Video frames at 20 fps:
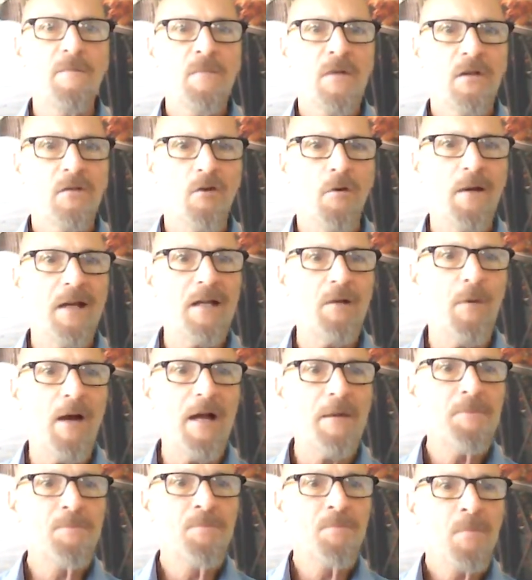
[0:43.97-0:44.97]
So,
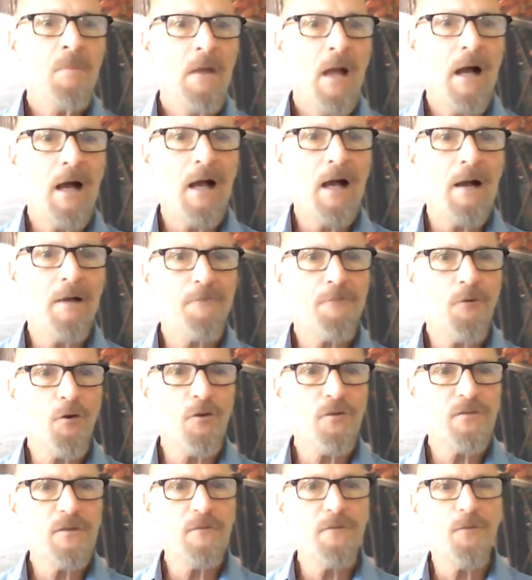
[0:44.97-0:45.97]
anyway, uh,
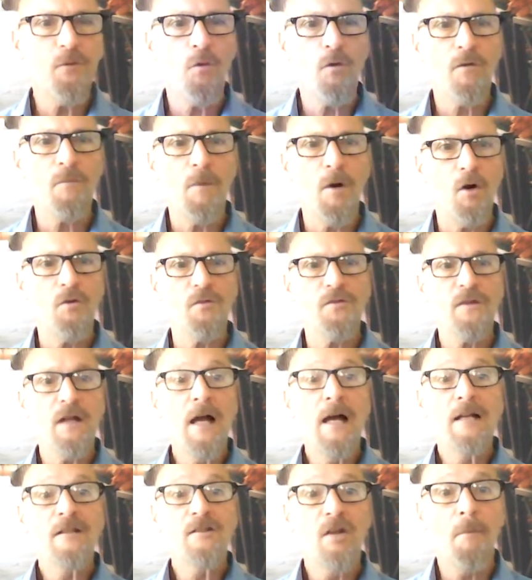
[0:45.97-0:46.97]
first and foremost,
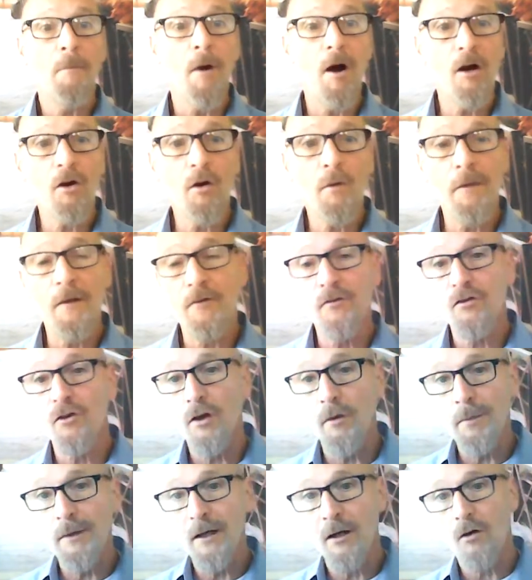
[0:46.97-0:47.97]
tomorrow there's going
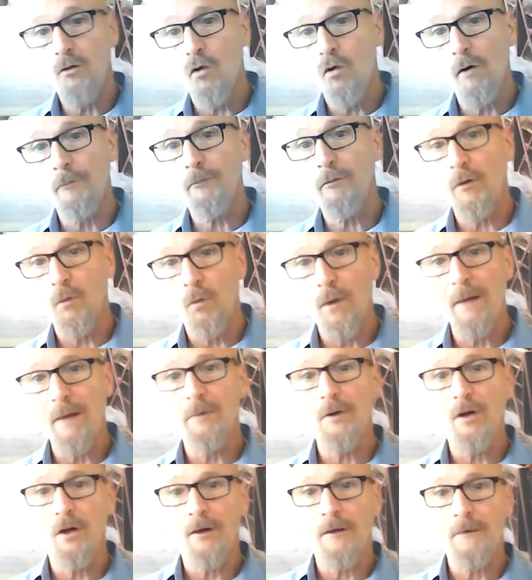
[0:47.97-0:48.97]
to be a corporate
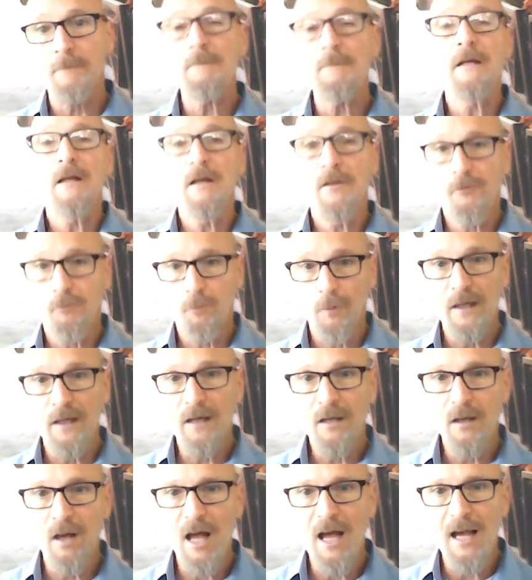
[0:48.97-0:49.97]
webinar, three
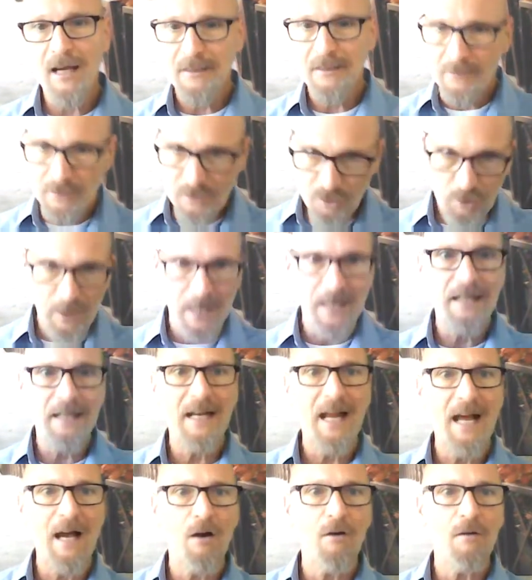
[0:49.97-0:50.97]
o'clock. Check it
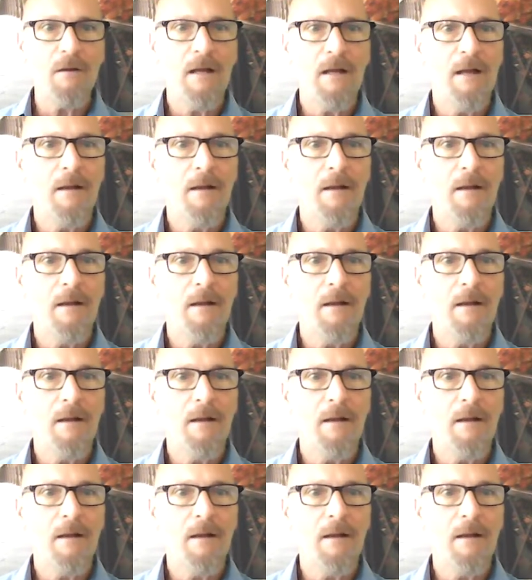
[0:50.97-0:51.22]
out.